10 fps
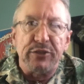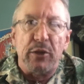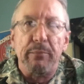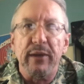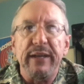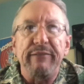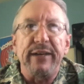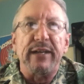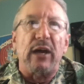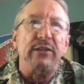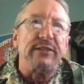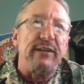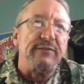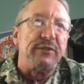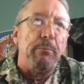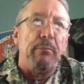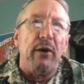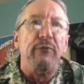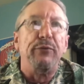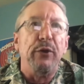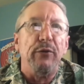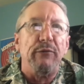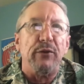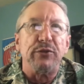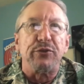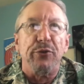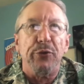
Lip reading: so believing ourselves above universal